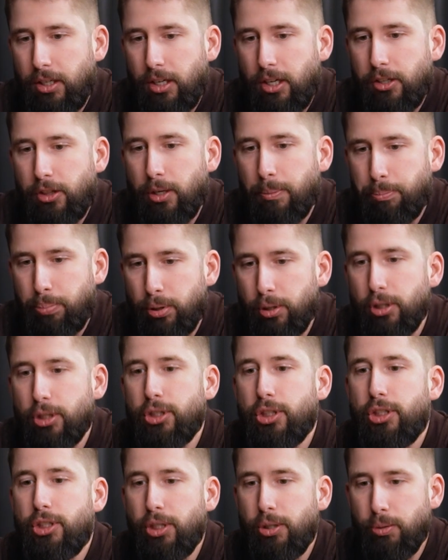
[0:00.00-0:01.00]
the
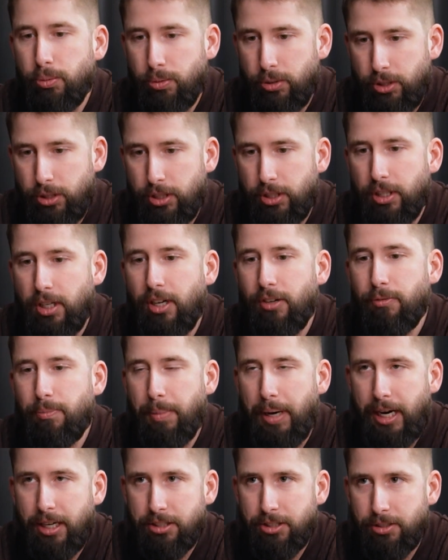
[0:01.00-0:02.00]
pursuit of
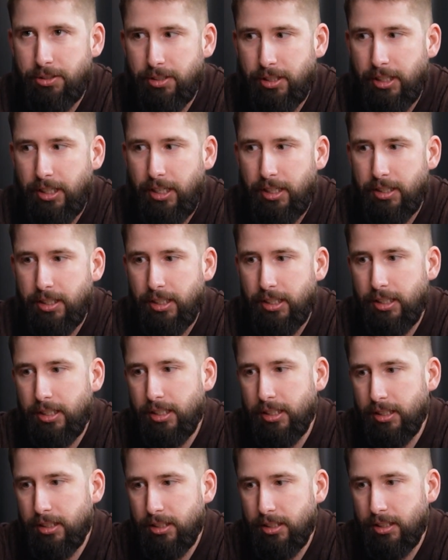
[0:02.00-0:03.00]
mastery, I think,
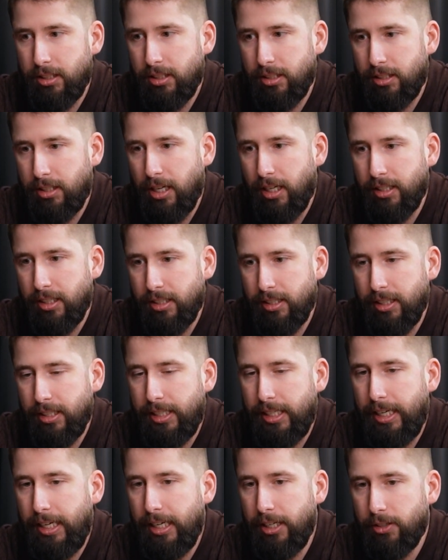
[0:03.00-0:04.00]
is kind of the
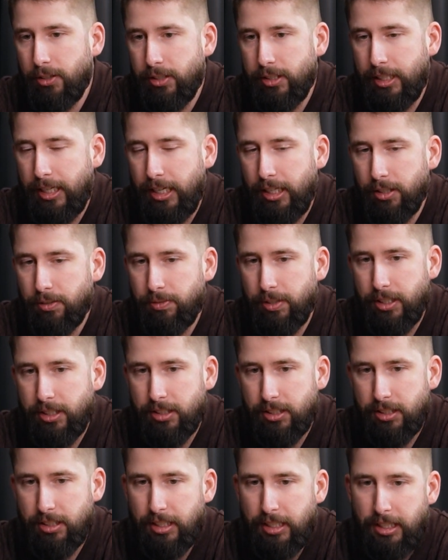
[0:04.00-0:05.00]
key of
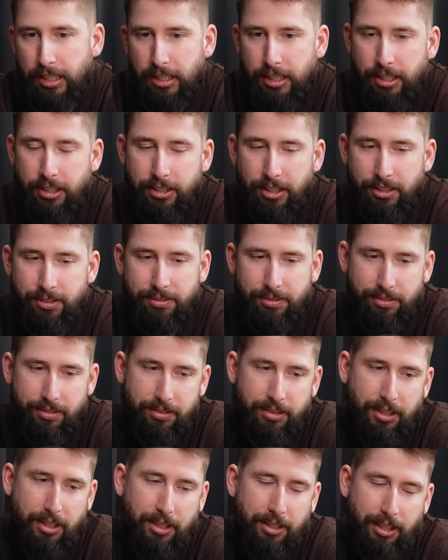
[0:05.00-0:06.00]
it. You know,
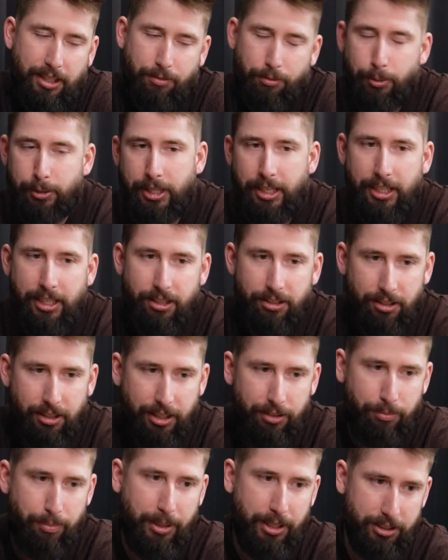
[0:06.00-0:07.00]
even when I hear
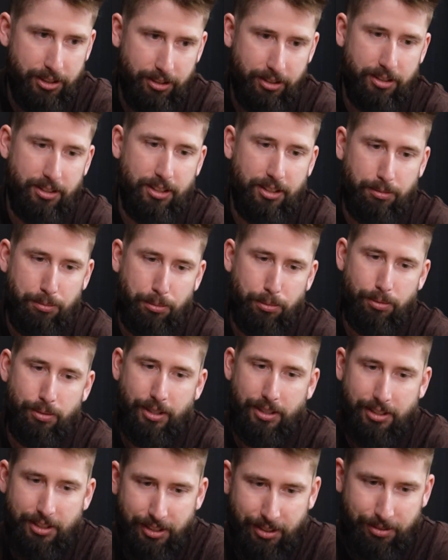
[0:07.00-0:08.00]
life mastery, it's like, ooh,
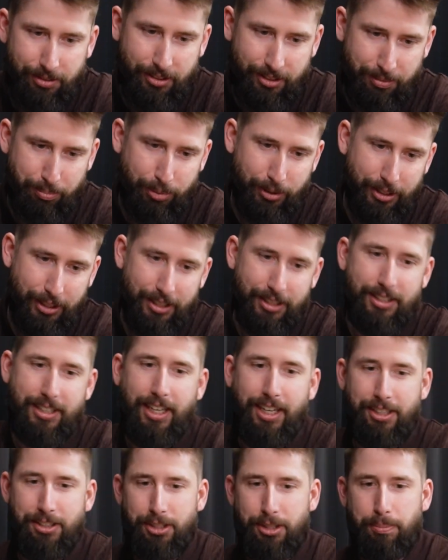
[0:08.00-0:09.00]
that sounds pretty
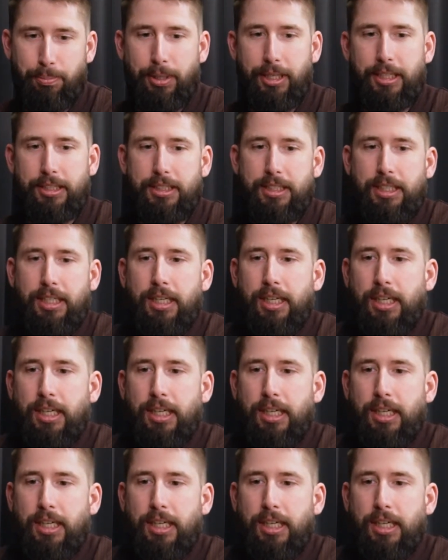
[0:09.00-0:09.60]
intense, but